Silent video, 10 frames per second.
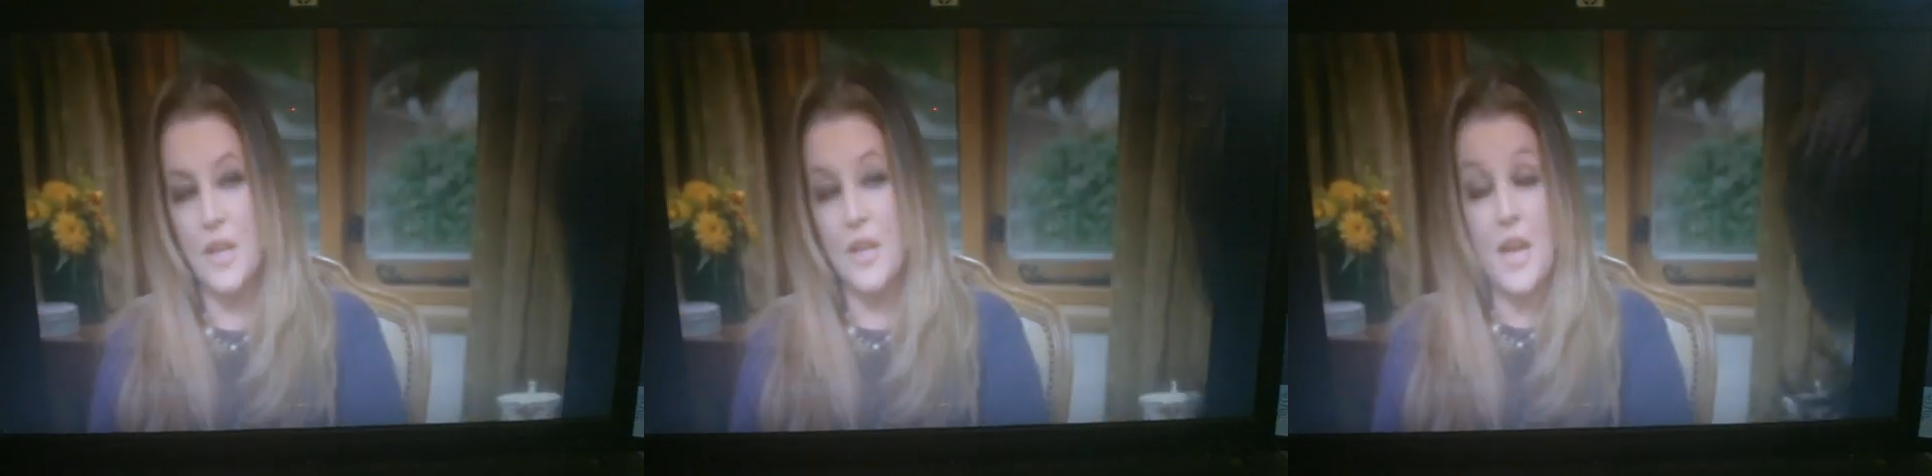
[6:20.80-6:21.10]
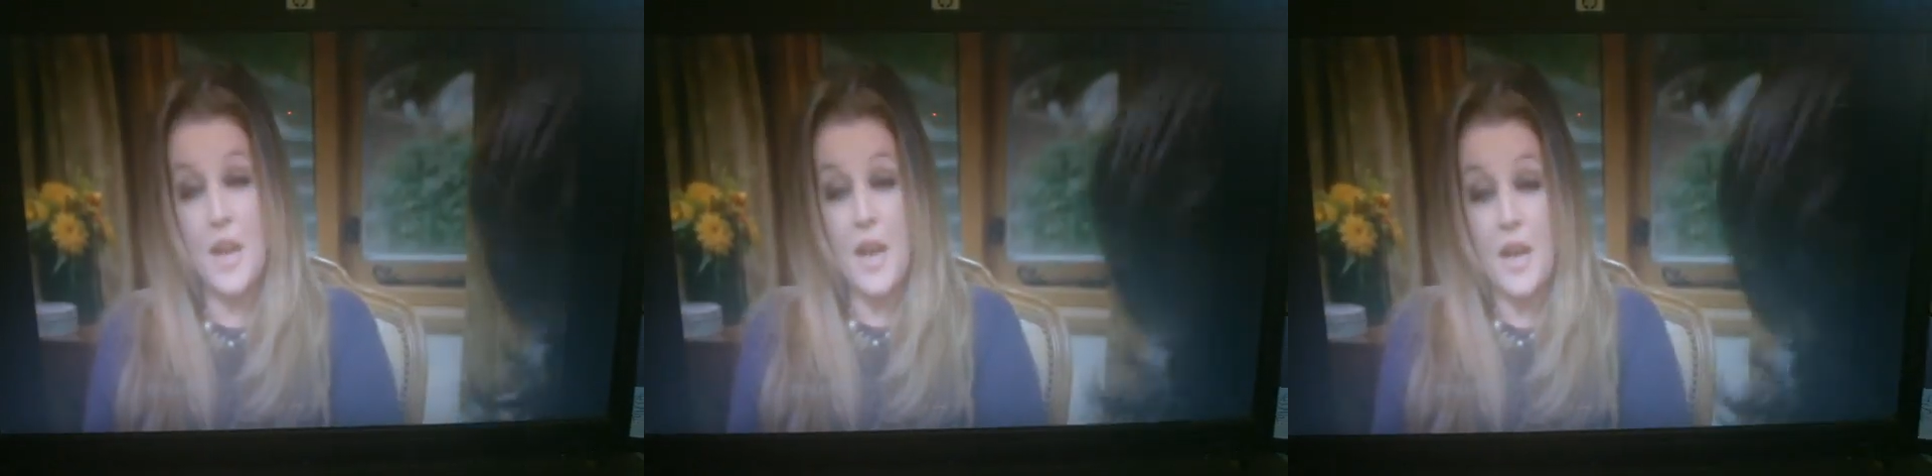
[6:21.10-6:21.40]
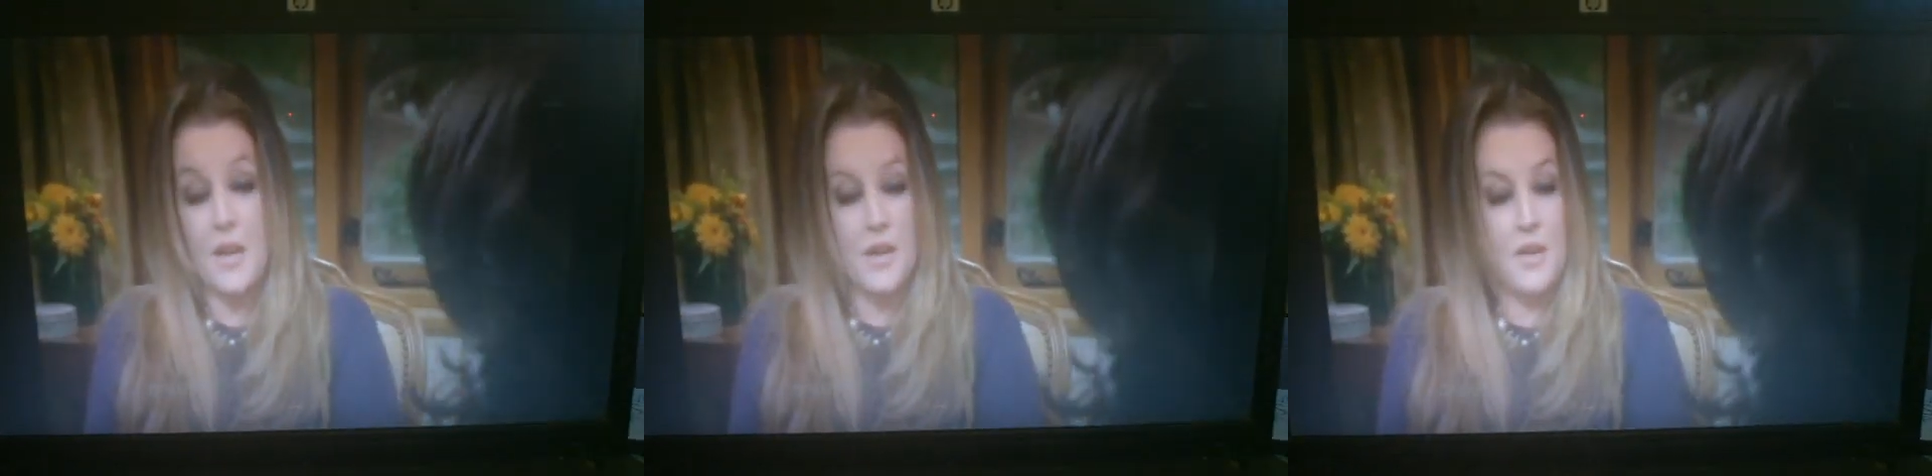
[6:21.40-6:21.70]
stupid move. And
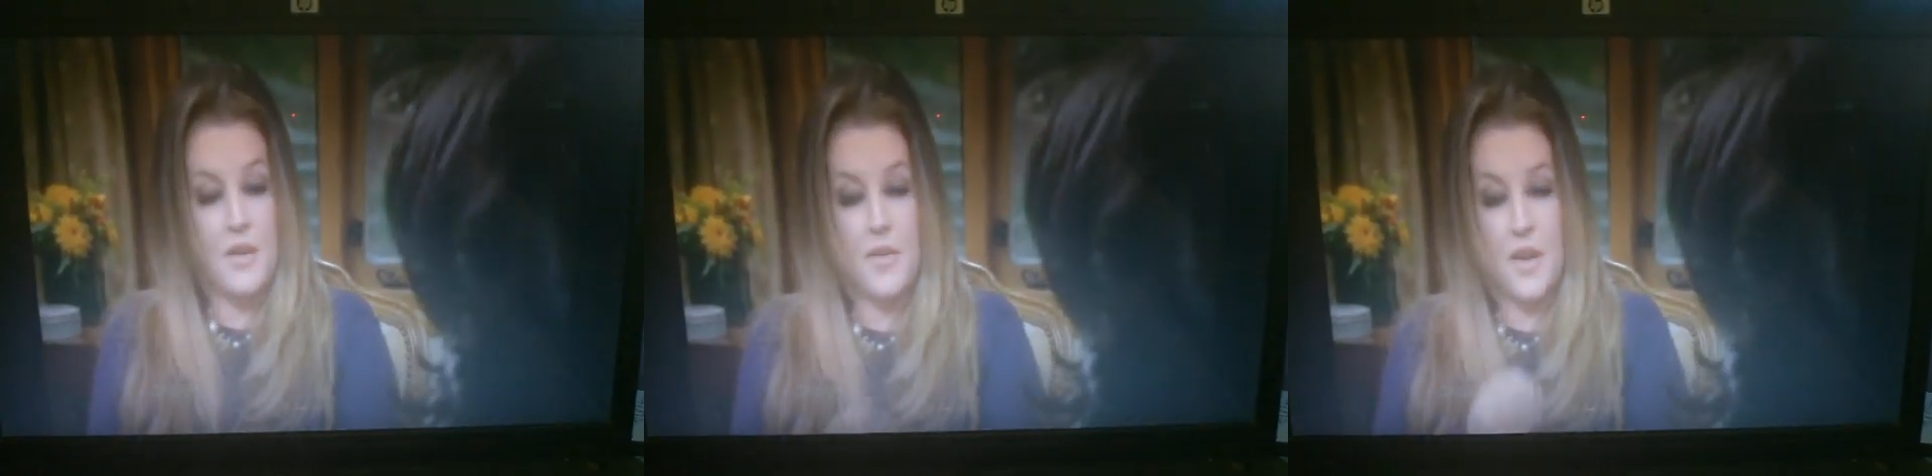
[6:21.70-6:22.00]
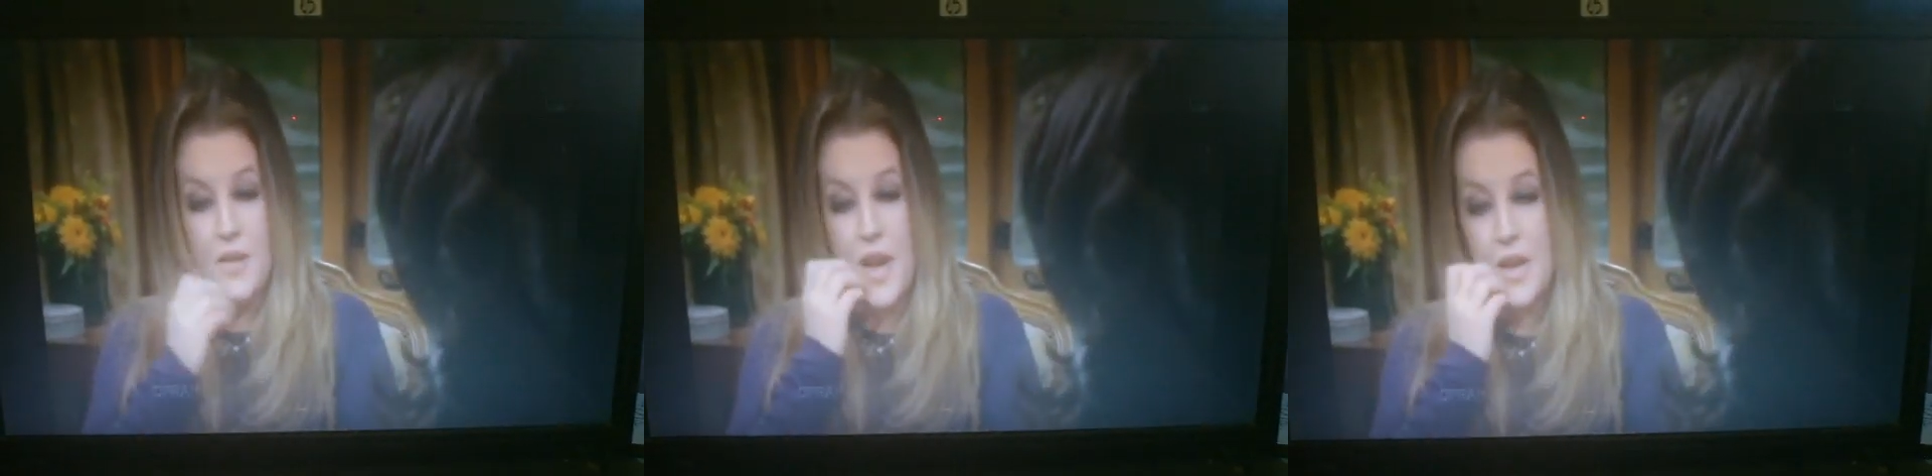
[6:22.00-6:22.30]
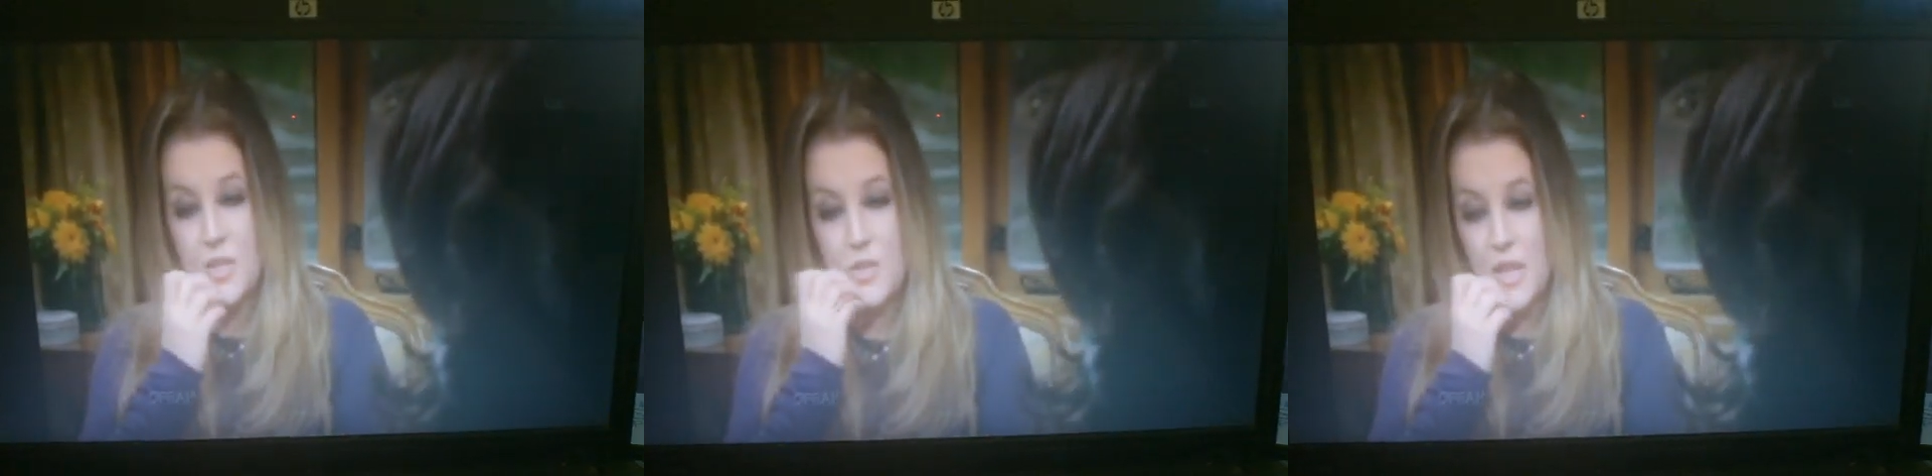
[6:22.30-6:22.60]
I
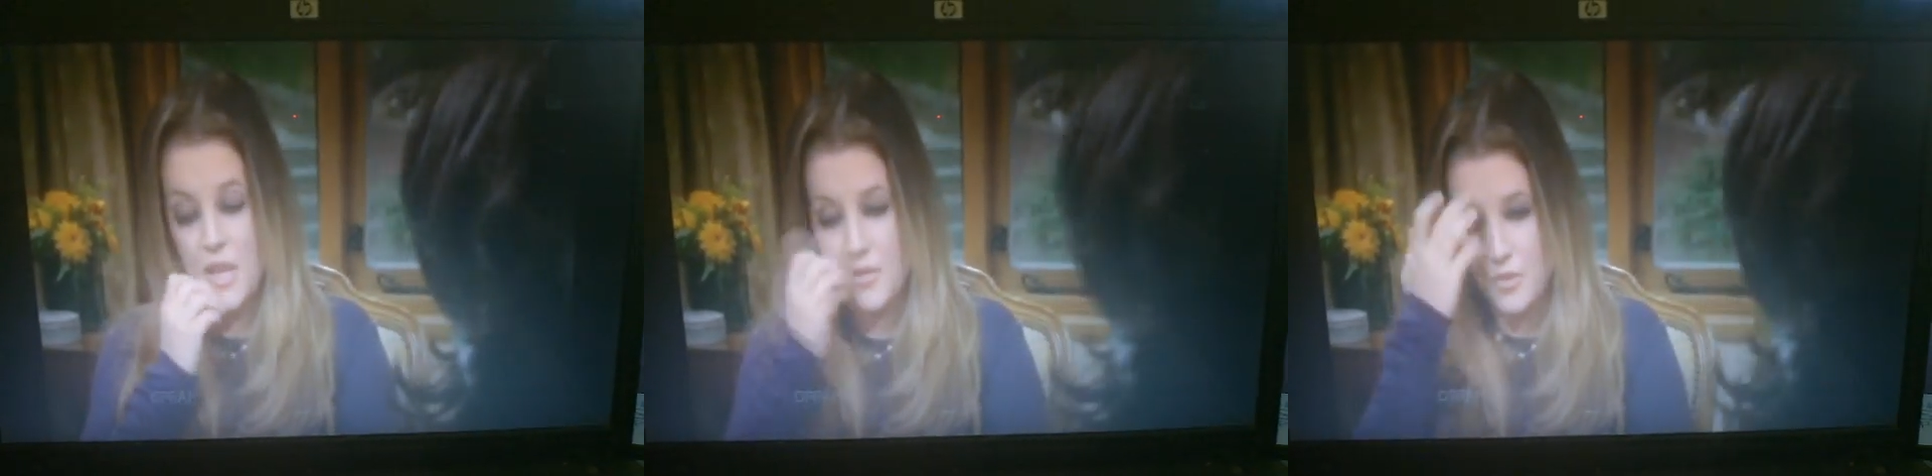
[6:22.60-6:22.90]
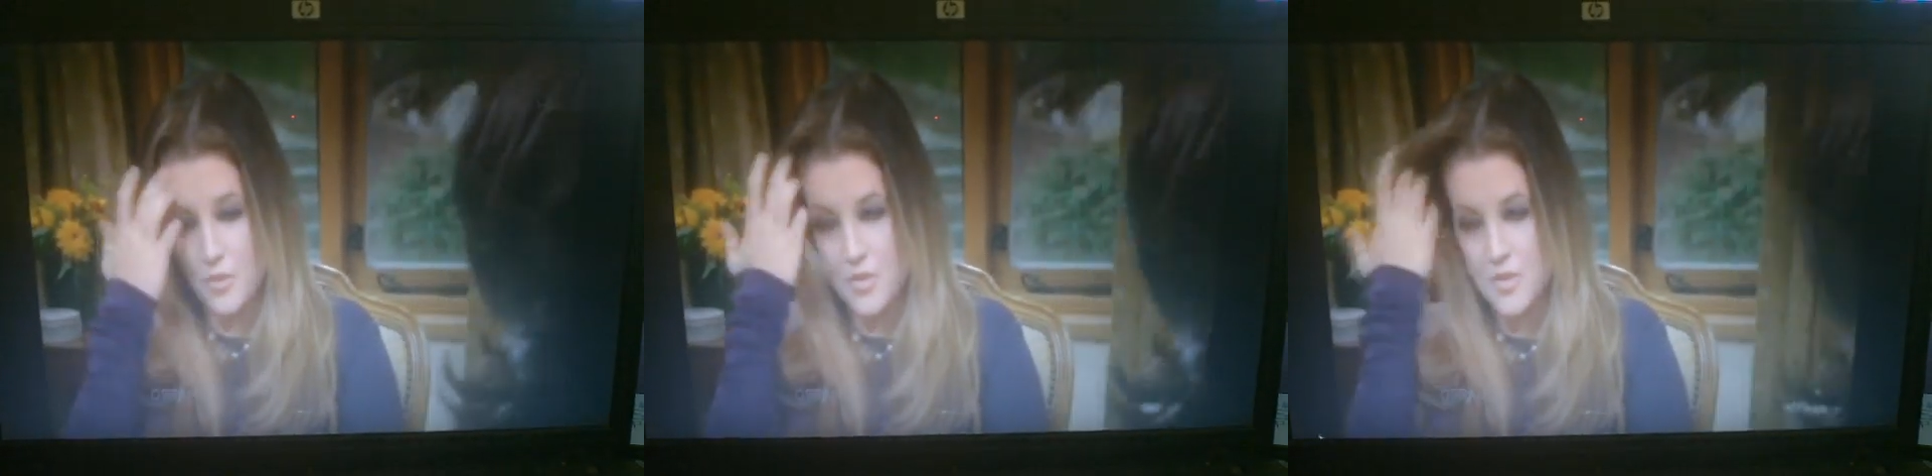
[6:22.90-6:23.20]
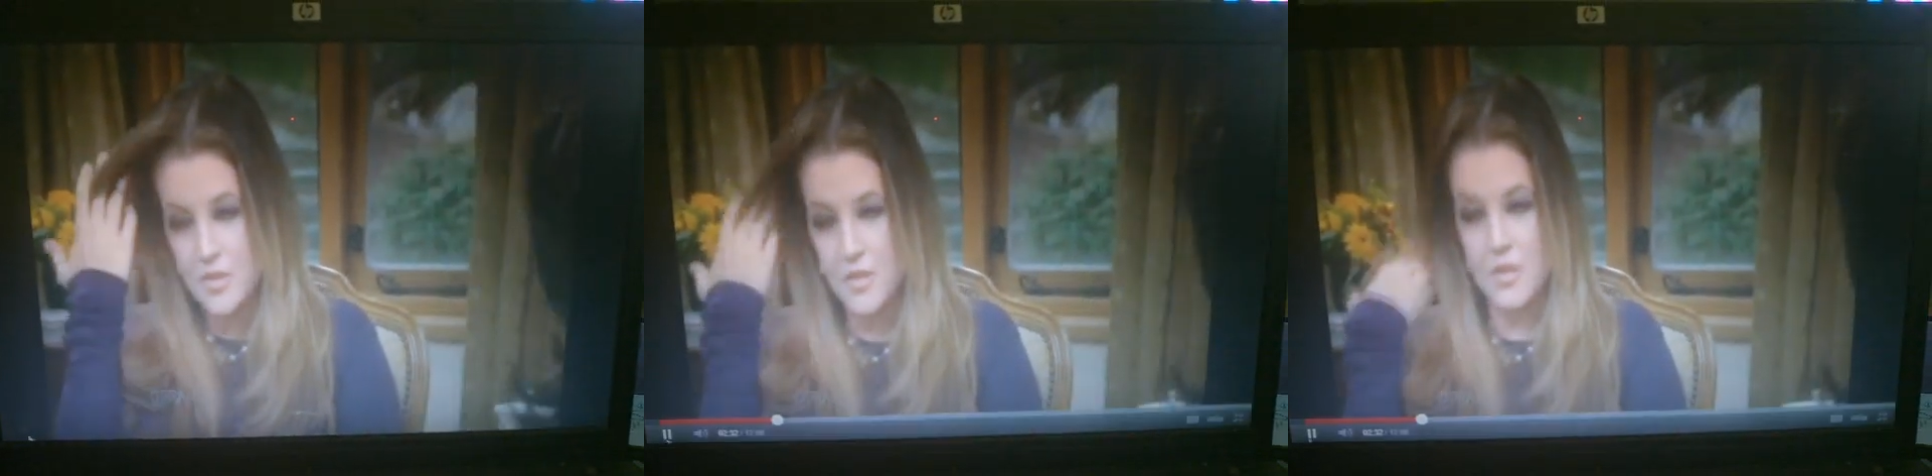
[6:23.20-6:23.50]
actually, afterwards...